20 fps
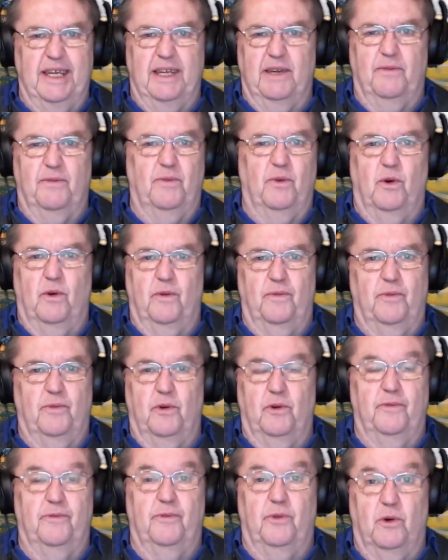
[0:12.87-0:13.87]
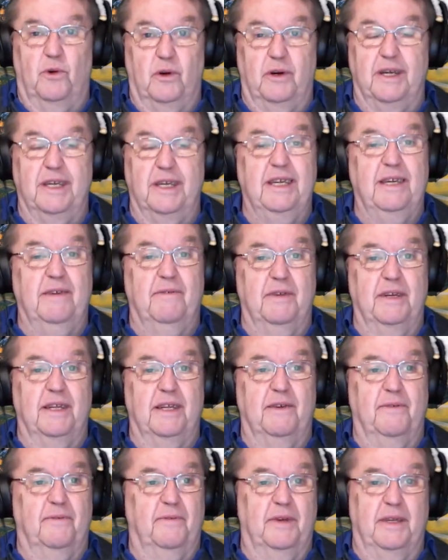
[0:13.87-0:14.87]
it 444 even
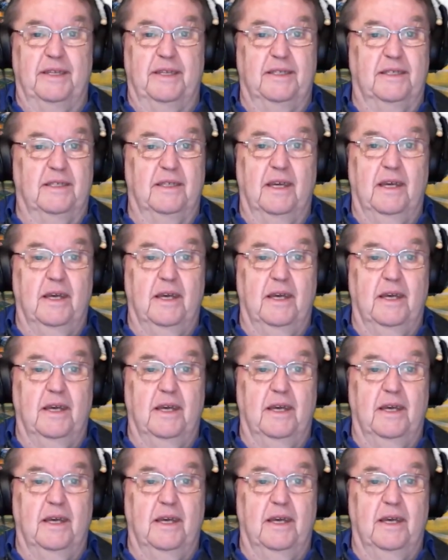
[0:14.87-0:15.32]
if it's